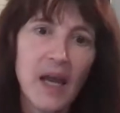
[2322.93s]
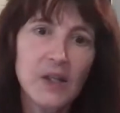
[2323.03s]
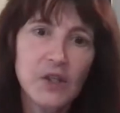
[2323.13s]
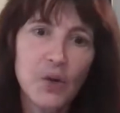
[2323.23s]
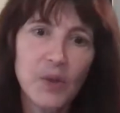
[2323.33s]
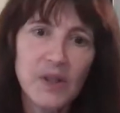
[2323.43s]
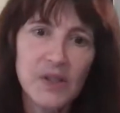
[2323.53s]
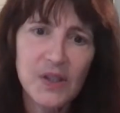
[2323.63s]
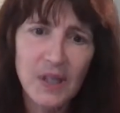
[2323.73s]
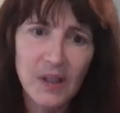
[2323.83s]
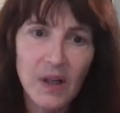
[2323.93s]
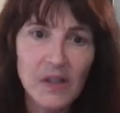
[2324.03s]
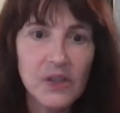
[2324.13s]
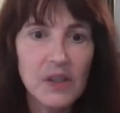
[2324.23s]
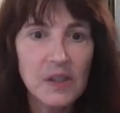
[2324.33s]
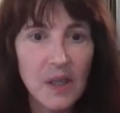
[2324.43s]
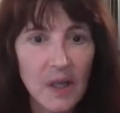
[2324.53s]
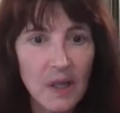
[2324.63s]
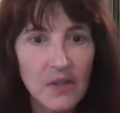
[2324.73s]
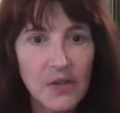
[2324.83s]
And so what this technology
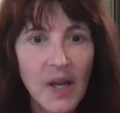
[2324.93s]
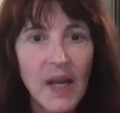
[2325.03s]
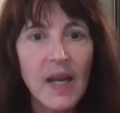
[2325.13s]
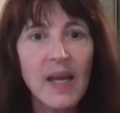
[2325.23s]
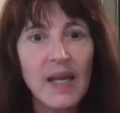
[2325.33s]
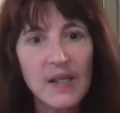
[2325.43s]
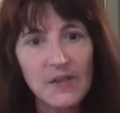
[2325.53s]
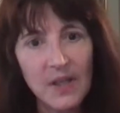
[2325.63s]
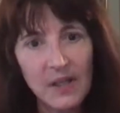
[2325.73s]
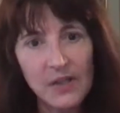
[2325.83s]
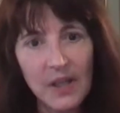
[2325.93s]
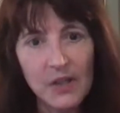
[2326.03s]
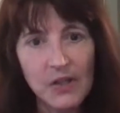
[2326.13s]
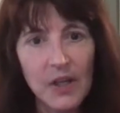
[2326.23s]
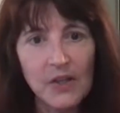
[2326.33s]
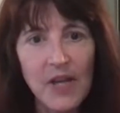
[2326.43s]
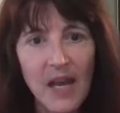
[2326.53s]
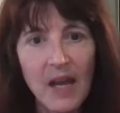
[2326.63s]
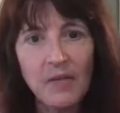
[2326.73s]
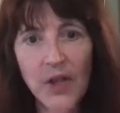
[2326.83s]
does is it's
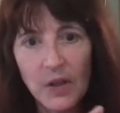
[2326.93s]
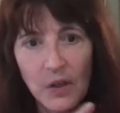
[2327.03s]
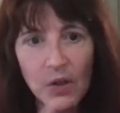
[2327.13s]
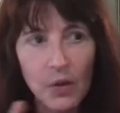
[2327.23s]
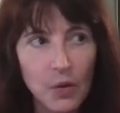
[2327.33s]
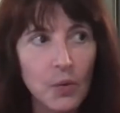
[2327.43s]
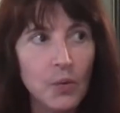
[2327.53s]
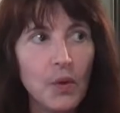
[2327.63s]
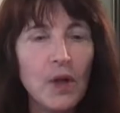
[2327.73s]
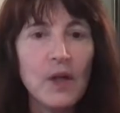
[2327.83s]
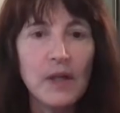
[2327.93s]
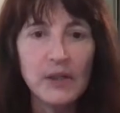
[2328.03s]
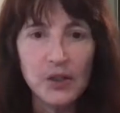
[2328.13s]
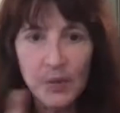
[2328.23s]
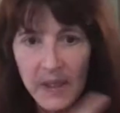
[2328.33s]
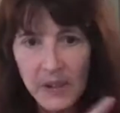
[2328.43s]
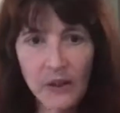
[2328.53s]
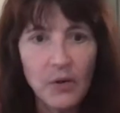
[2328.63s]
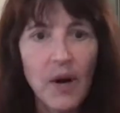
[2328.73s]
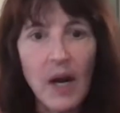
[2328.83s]
having it's
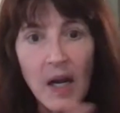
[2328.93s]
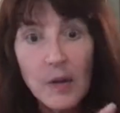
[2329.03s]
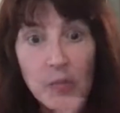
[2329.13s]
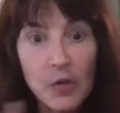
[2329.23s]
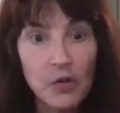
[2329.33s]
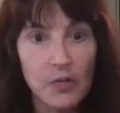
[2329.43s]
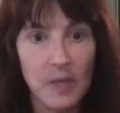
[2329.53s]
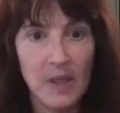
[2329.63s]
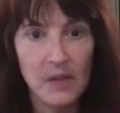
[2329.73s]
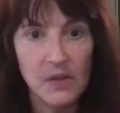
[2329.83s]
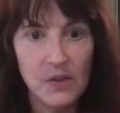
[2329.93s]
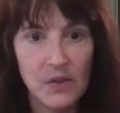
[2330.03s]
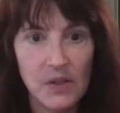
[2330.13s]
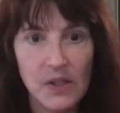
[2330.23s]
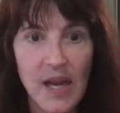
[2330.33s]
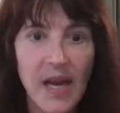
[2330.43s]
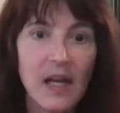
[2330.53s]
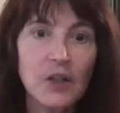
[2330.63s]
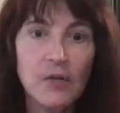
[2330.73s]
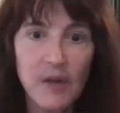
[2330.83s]
directing your eye movements to
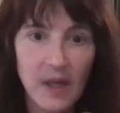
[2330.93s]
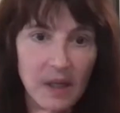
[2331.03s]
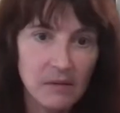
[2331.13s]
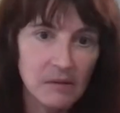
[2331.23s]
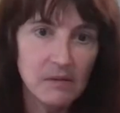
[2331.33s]
activate